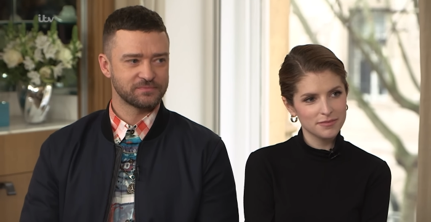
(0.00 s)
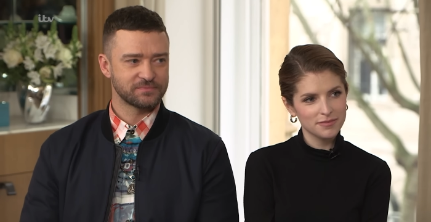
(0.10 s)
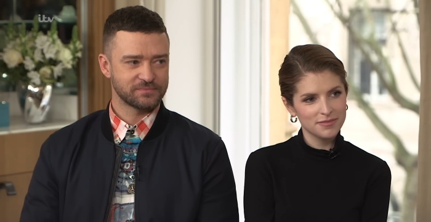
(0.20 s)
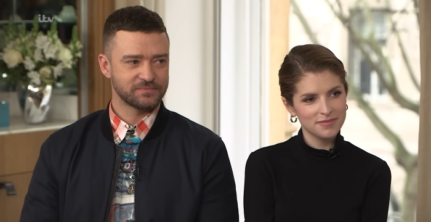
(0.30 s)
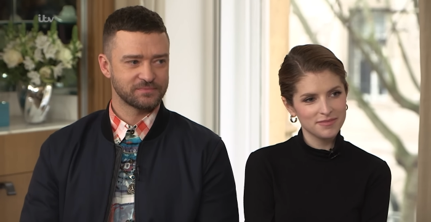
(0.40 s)

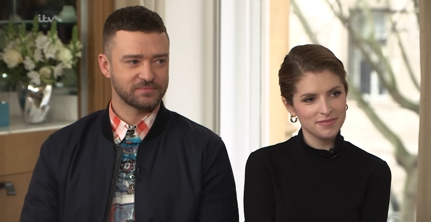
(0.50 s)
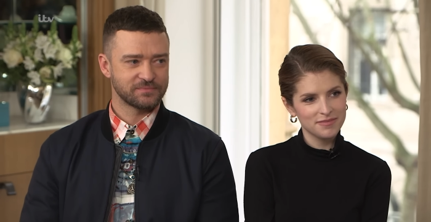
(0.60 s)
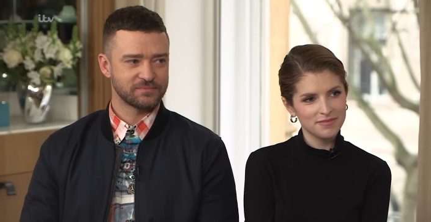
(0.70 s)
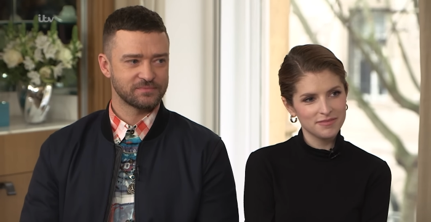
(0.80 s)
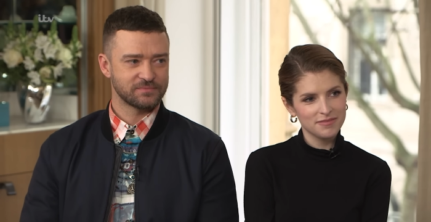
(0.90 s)
Speaker 1: What color hair
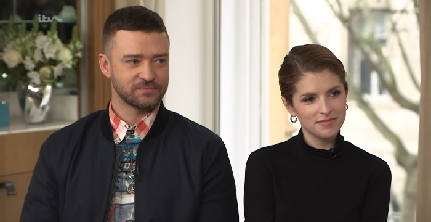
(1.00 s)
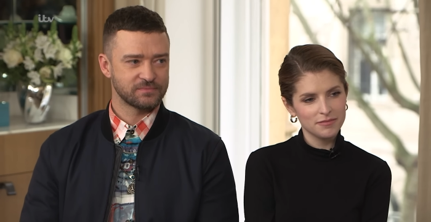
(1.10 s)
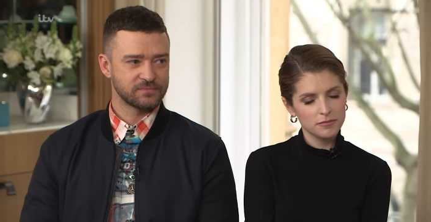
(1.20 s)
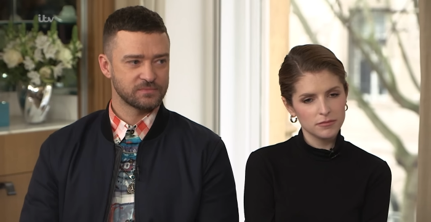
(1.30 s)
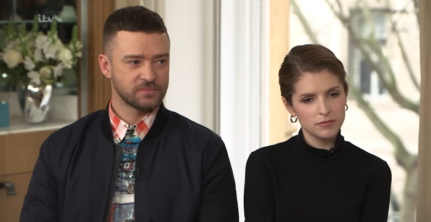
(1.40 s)
would you
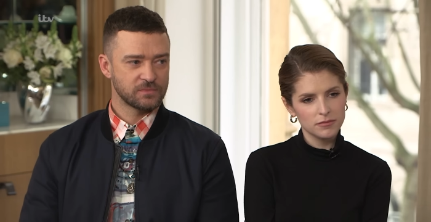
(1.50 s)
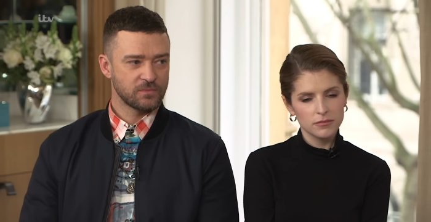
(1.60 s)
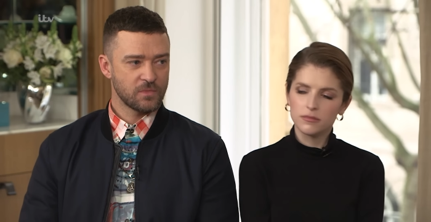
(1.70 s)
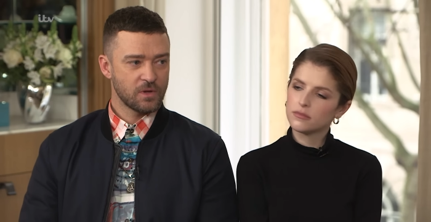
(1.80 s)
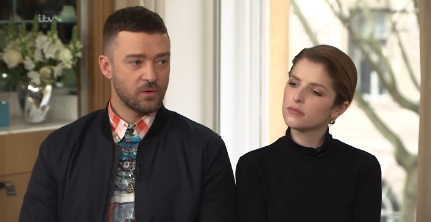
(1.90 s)

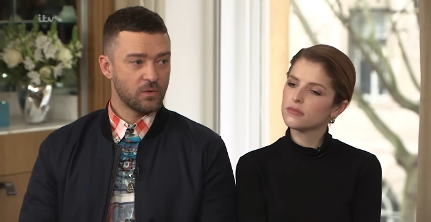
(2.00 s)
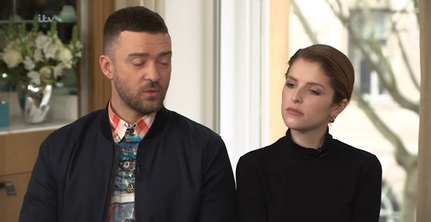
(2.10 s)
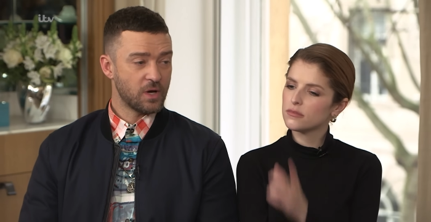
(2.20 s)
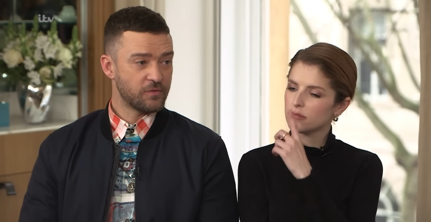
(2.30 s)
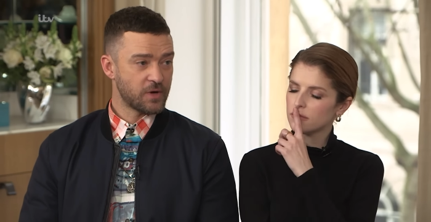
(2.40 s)

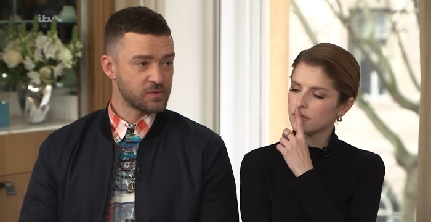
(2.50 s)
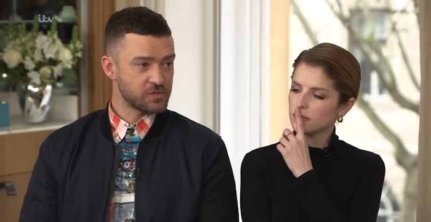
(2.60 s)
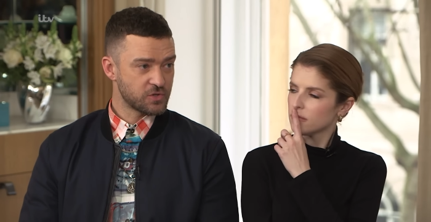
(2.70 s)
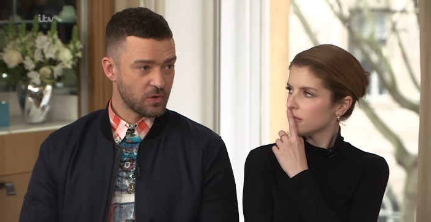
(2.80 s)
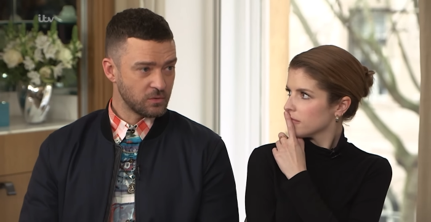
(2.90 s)
have? If I was
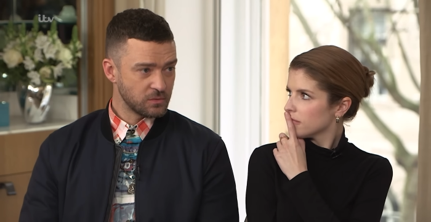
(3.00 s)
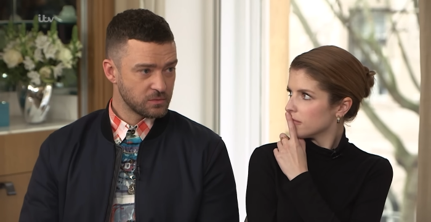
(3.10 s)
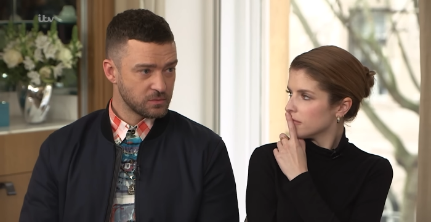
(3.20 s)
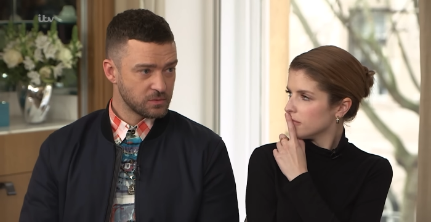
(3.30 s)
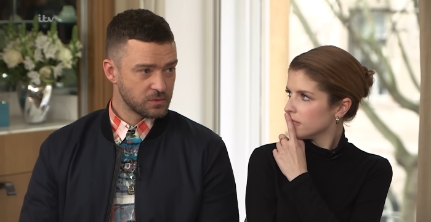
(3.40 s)
a troll?
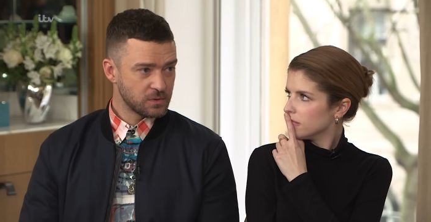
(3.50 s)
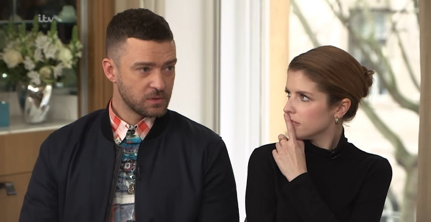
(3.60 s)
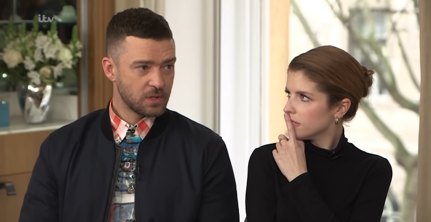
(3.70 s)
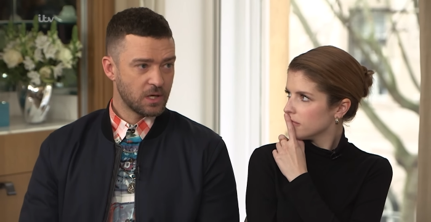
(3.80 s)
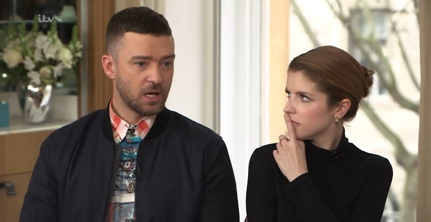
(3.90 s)
Mm-hmm. mm-hmm.
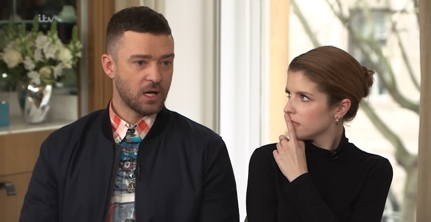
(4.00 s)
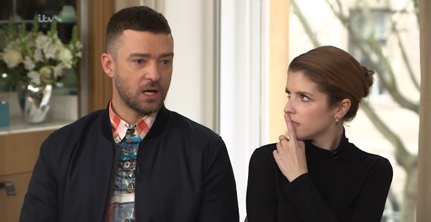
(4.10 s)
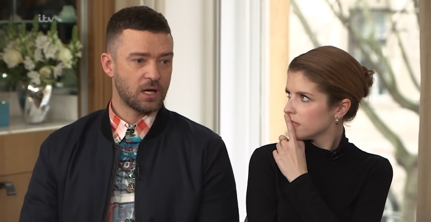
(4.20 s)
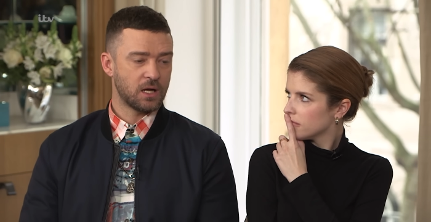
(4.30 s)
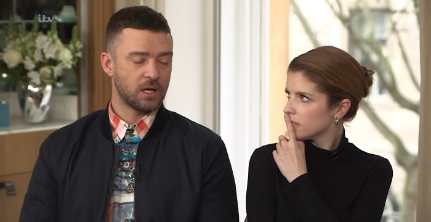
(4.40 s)

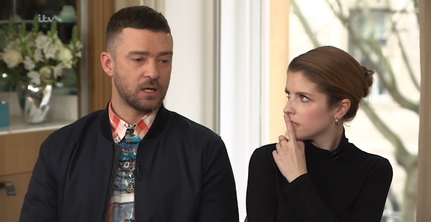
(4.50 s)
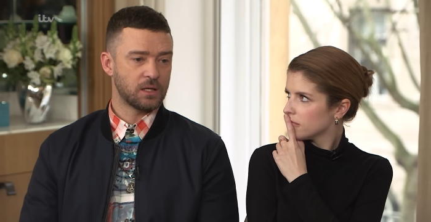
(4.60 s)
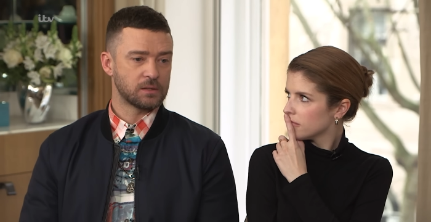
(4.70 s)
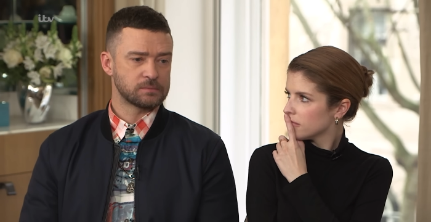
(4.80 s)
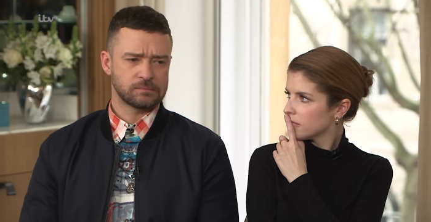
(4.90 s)

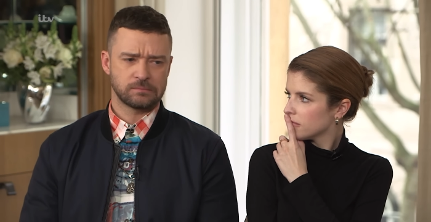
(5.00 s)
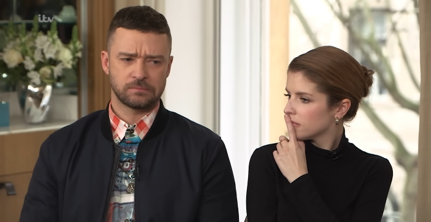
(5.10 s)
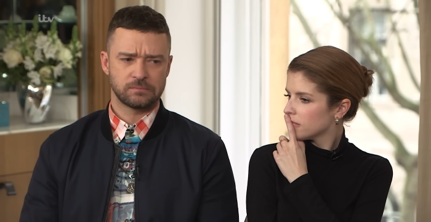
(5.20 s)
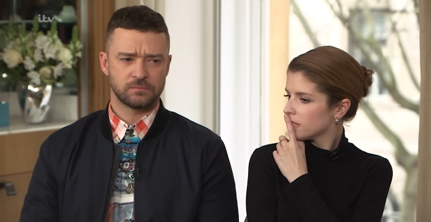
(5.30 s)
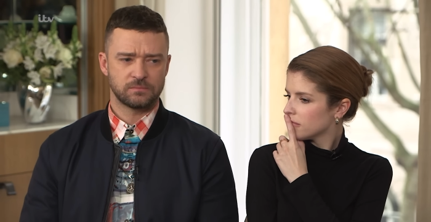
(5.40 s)
Uh,
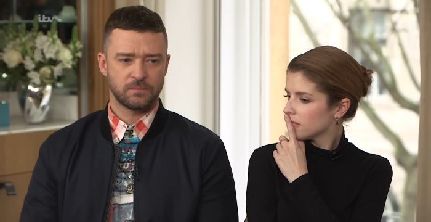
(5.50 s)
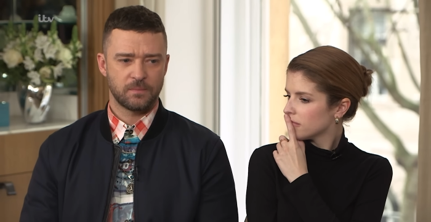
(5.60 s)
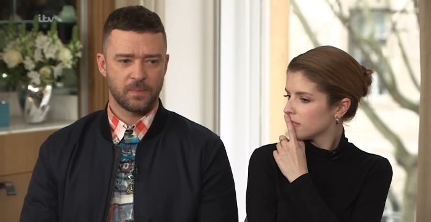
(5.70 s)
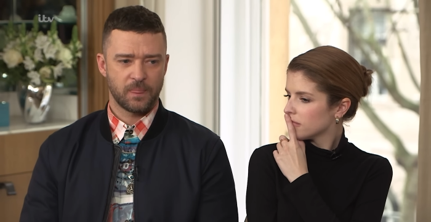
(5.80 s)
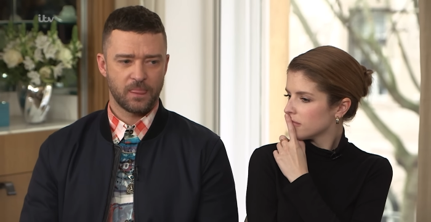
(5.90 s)
hmm.
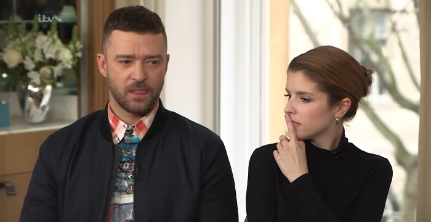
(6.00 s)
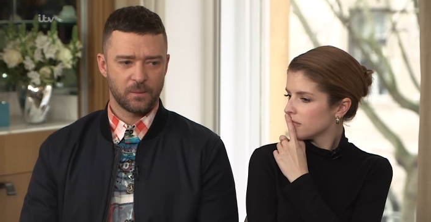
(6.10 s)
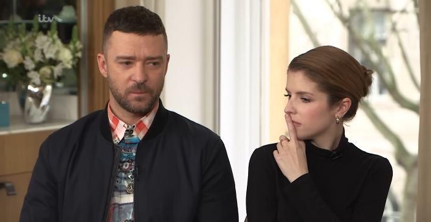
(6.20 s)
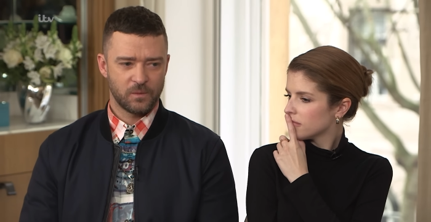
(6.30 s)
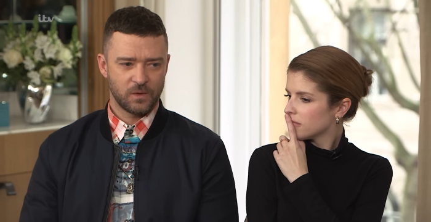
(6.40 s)

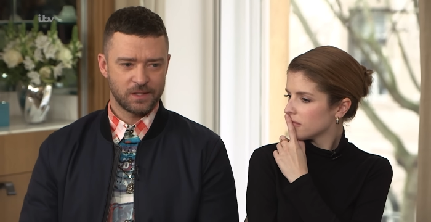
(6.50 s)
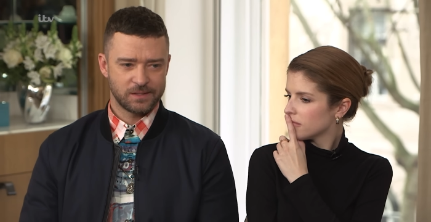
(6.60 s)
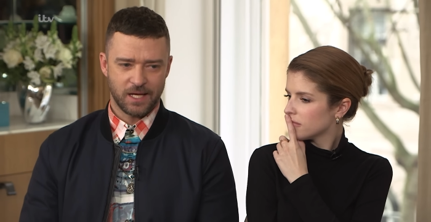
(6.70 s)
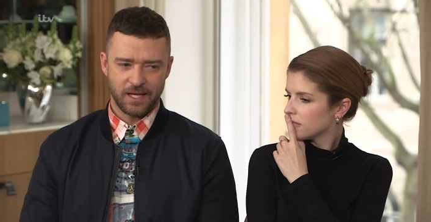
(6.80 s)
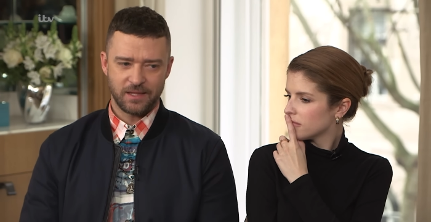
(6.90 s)

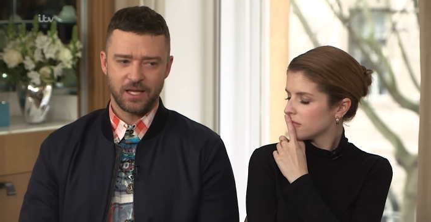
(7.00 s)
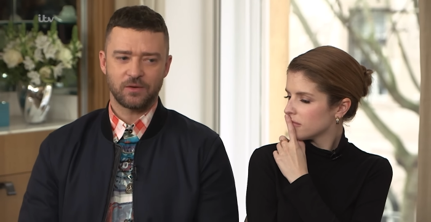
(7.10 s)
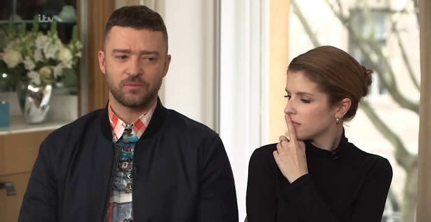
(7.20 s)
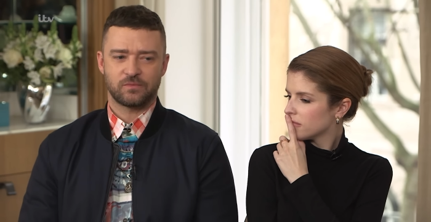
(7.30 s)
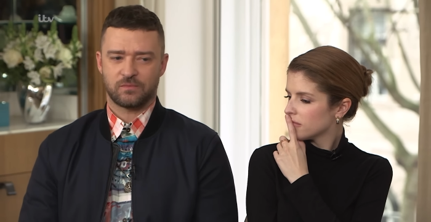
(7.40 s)
I think
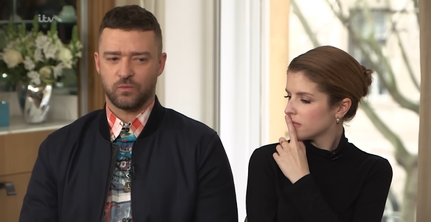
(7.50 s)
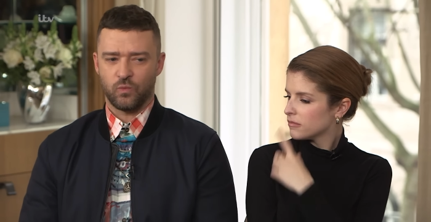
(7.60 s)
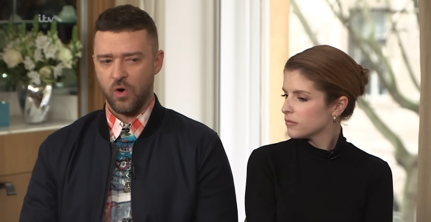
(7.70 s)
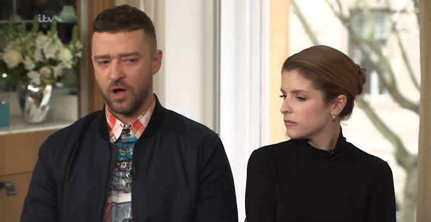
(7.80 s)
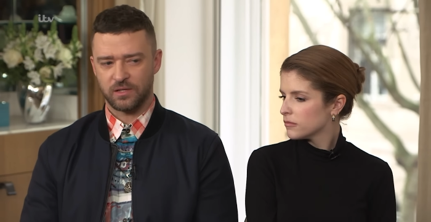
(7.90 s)
I'd
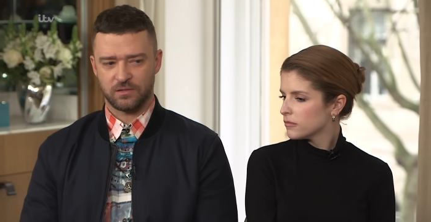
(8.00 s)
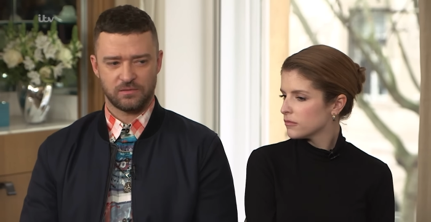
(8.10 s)
want